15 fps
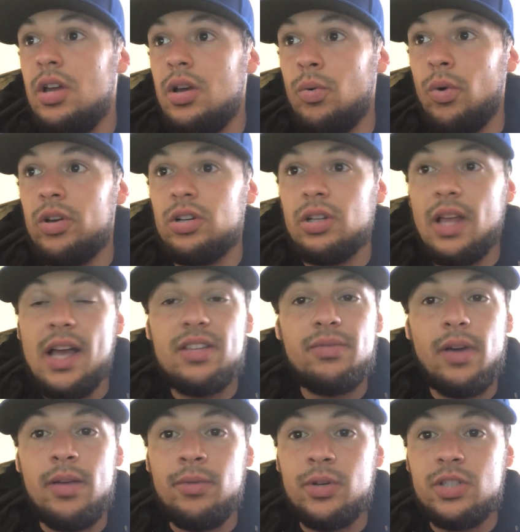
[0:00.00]
won her last
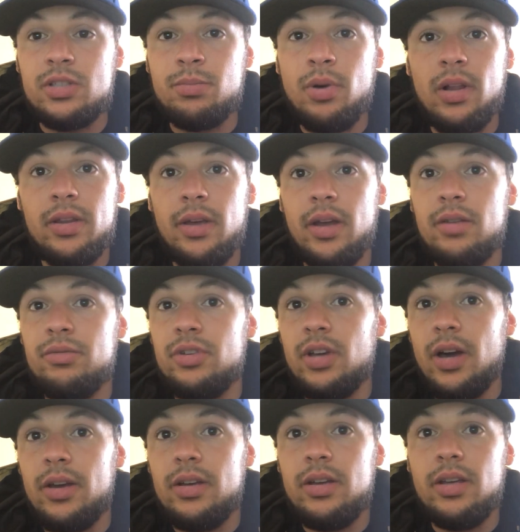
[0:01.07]
fight versus Poliana
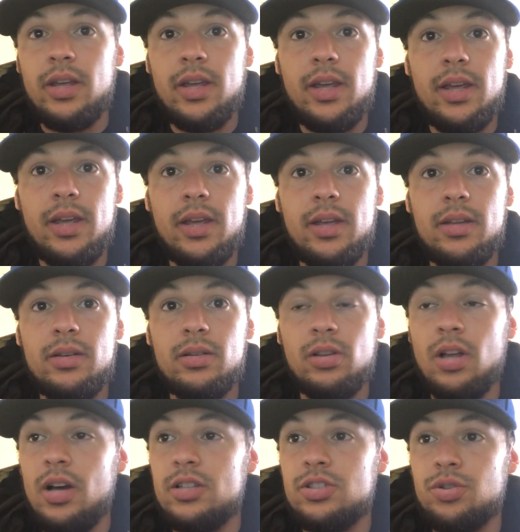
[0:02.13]
Viana and
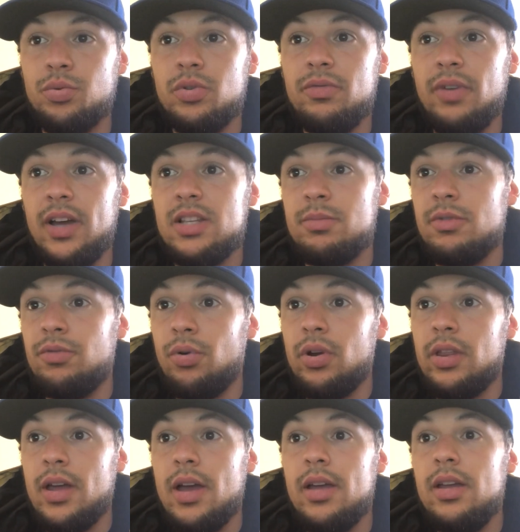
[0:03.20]
lost 3 fights before
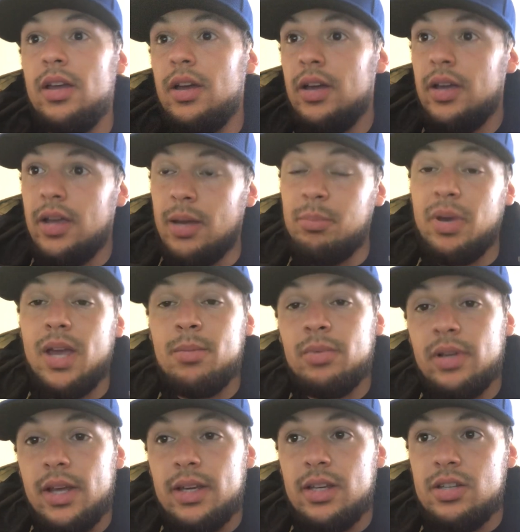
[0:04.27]
that. And Bam
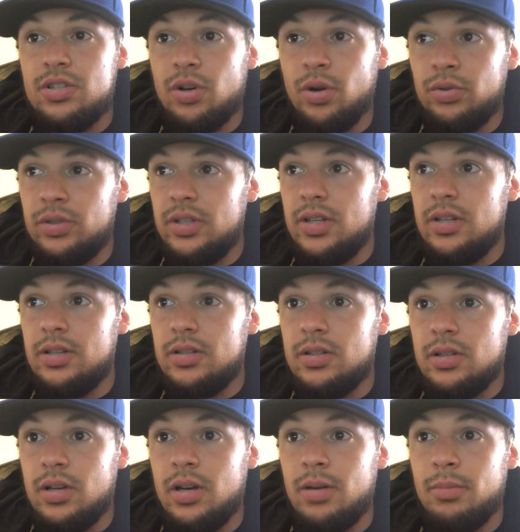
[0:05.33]
Alecky only
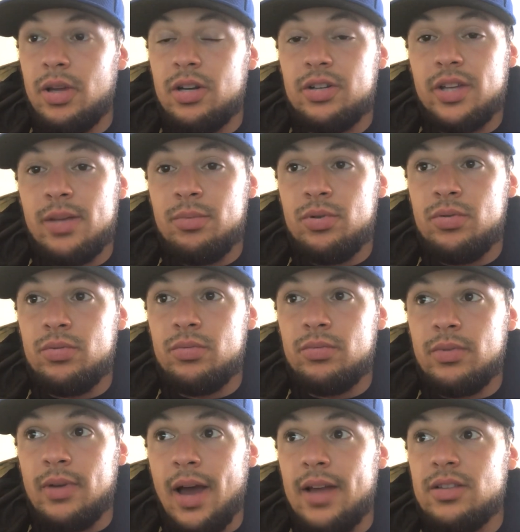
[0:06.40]
made her debut
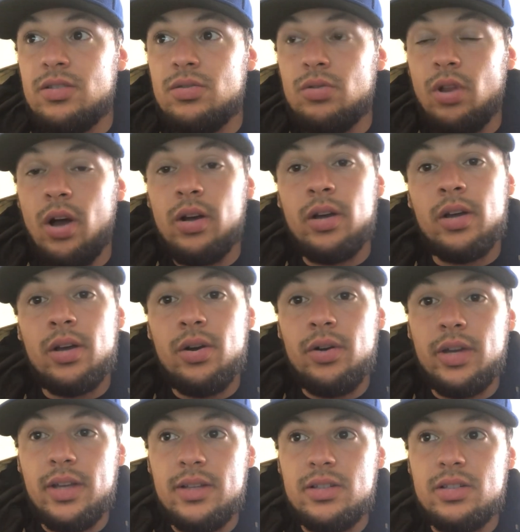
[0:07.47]
not too long ago
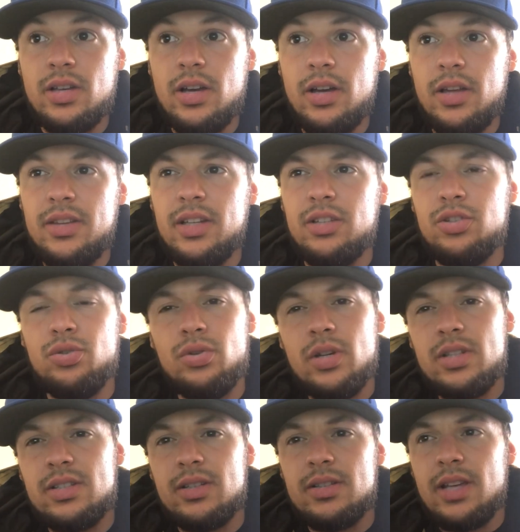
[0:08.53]
against, I think, Duda
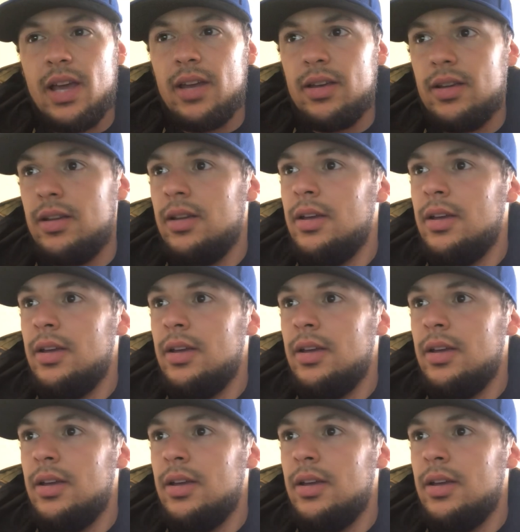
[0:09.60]
Santana.